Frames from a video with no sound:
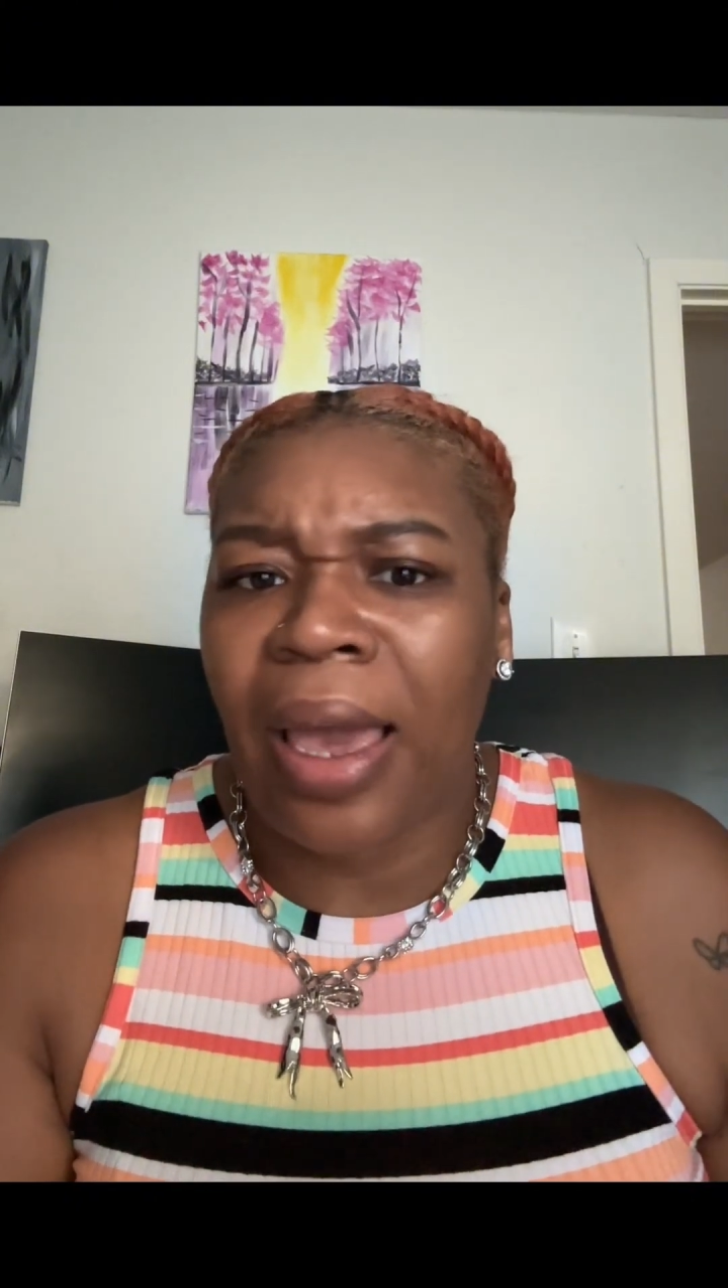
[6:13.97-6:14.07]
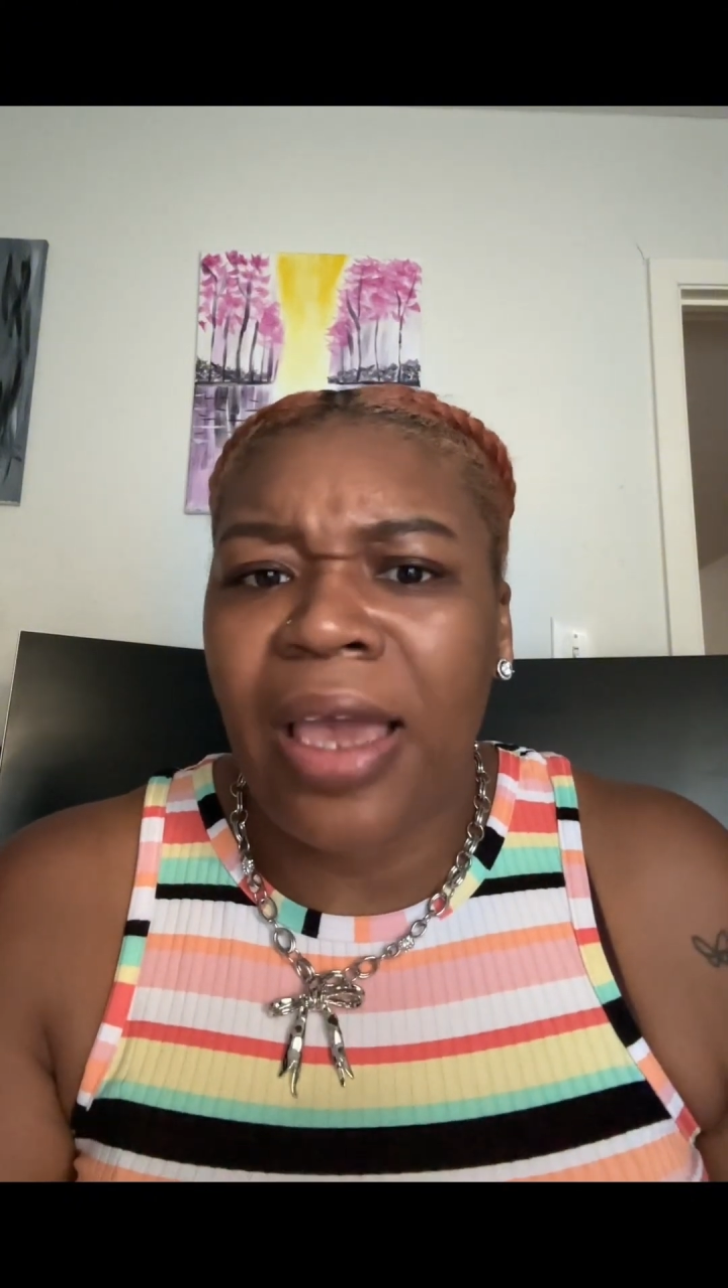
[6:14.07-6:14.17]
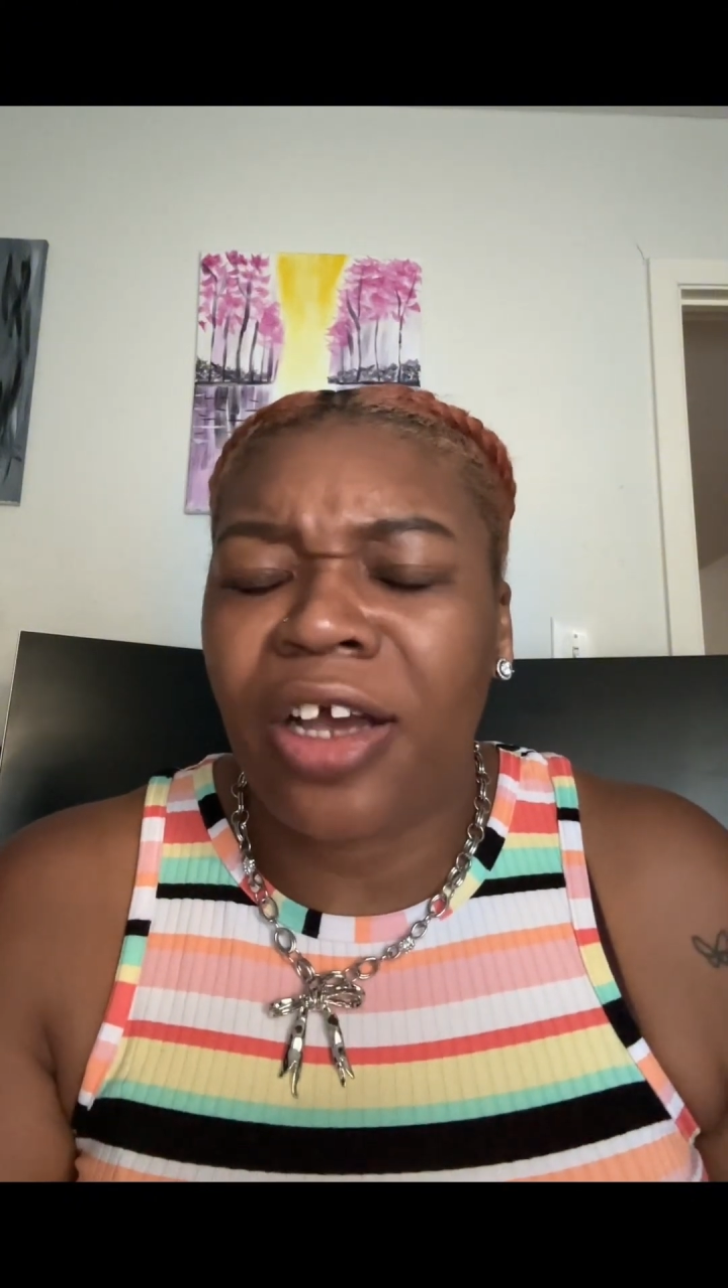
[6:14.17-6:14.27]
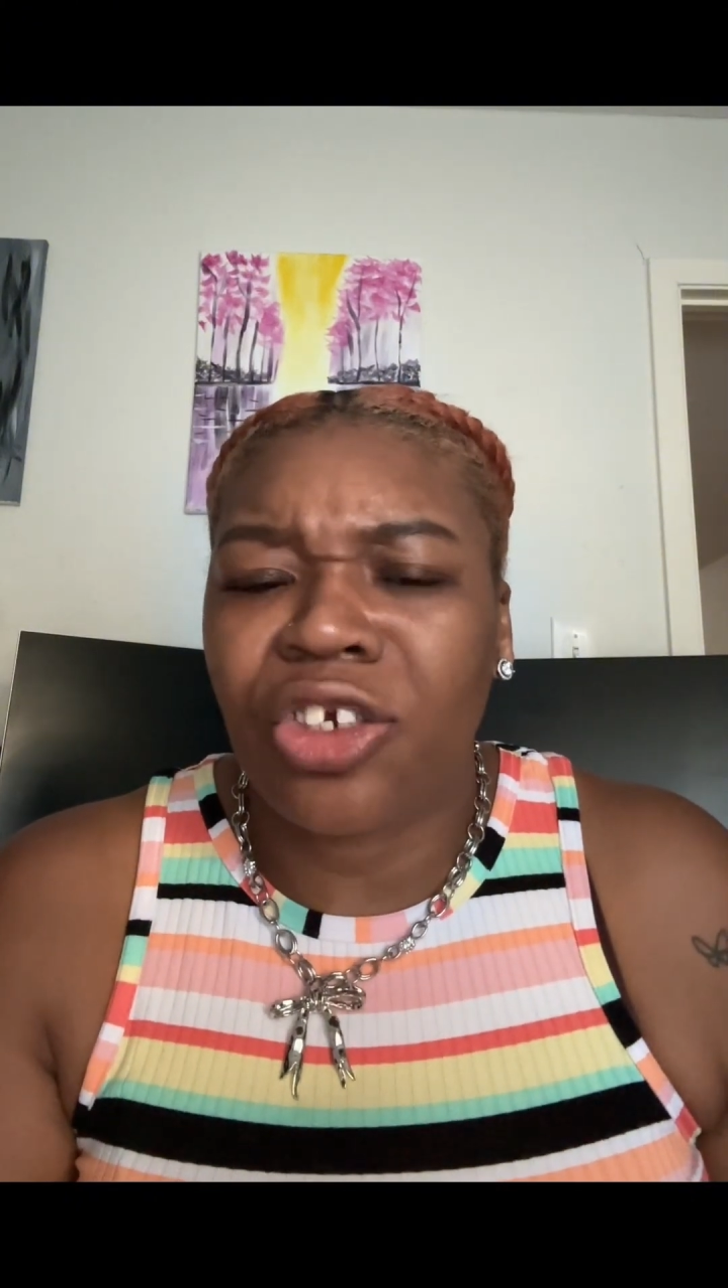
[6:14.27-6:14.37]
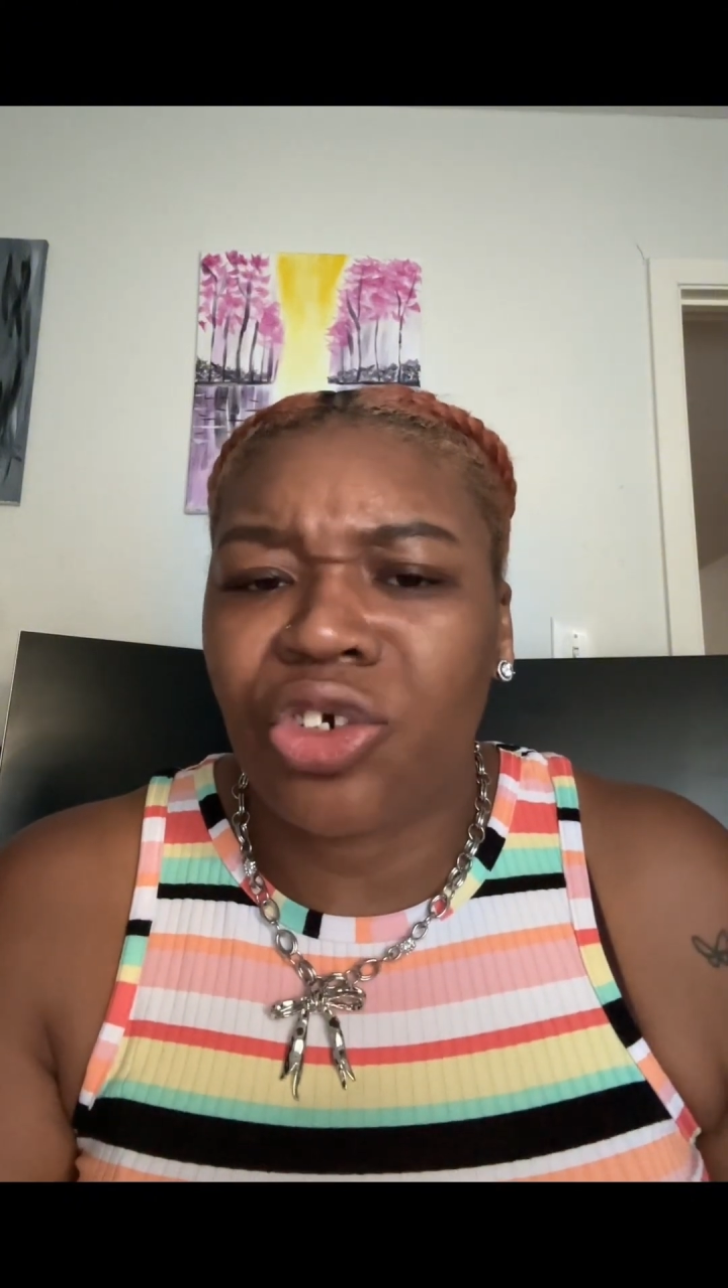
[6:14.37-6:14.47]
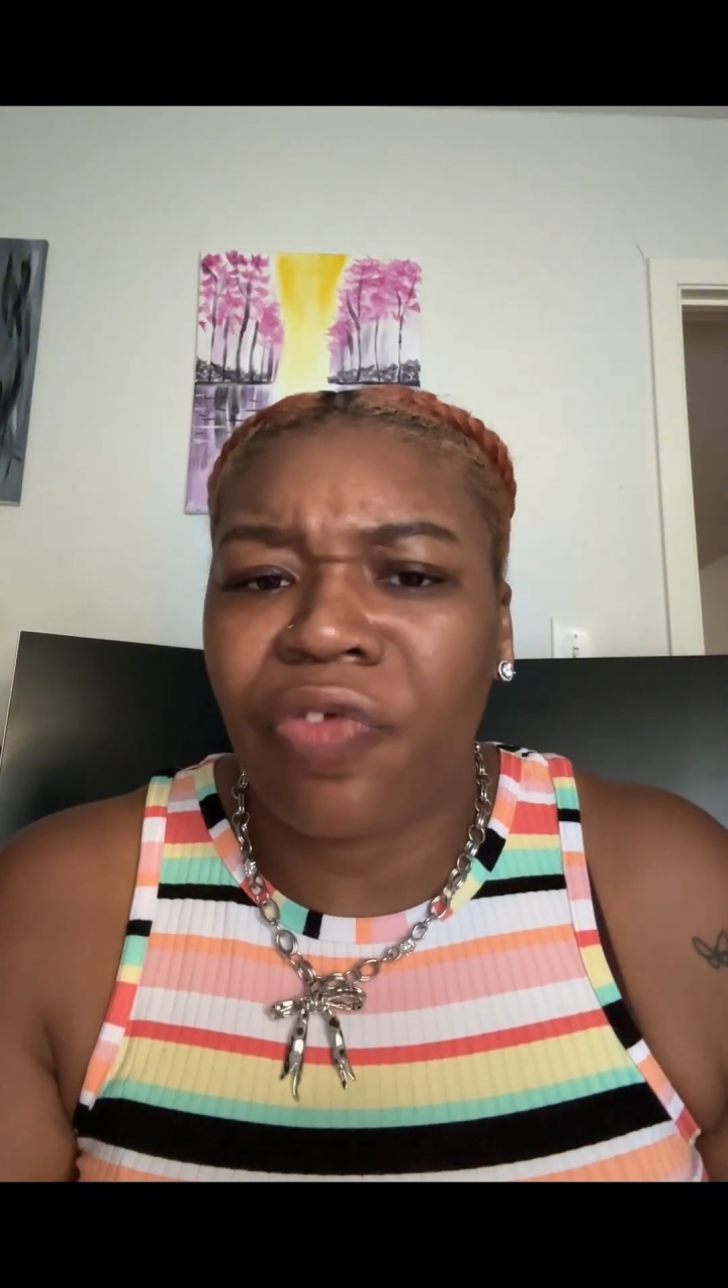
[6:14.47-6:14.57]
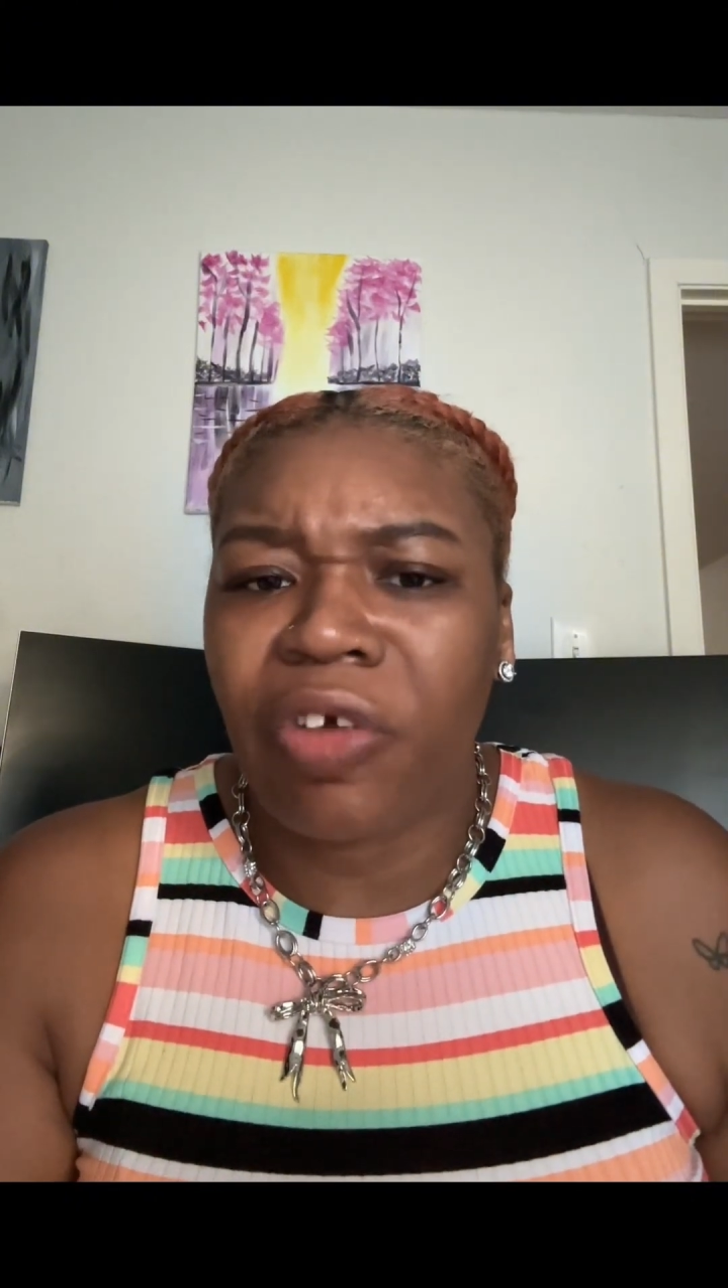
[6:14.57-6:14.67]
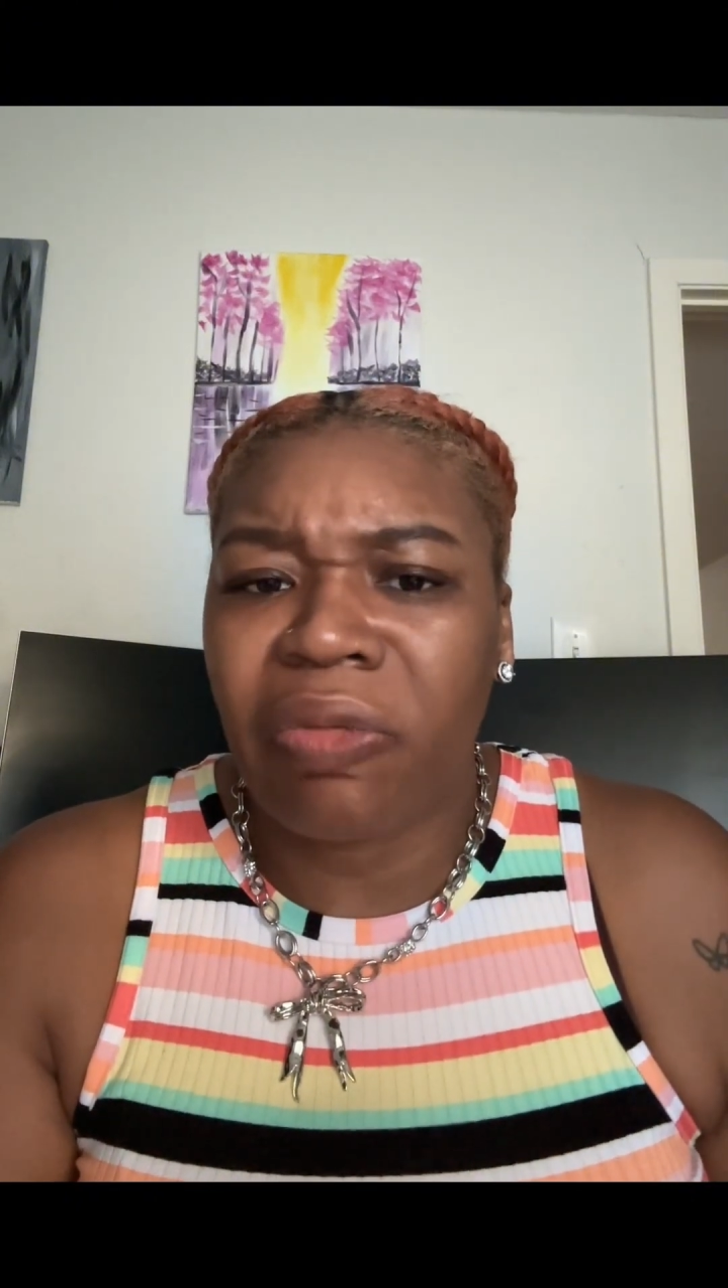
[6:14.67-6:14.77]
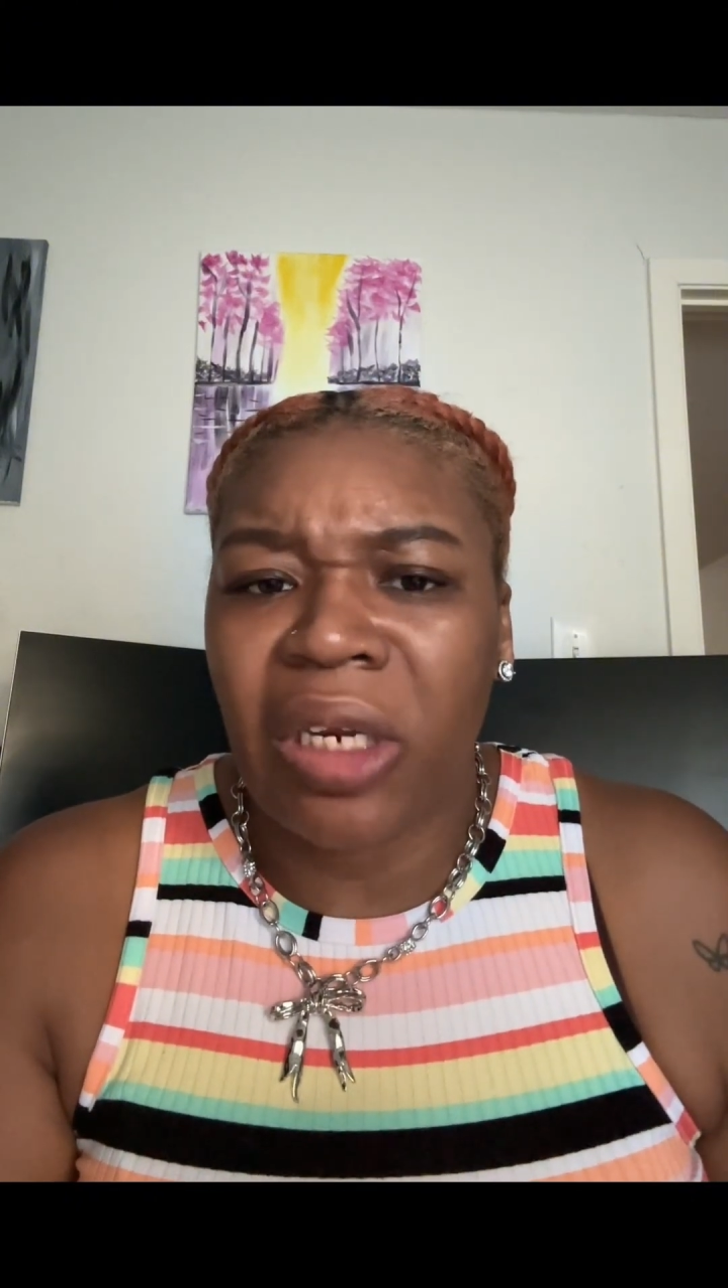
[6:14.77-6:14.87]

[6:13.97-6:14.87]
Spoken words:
$850,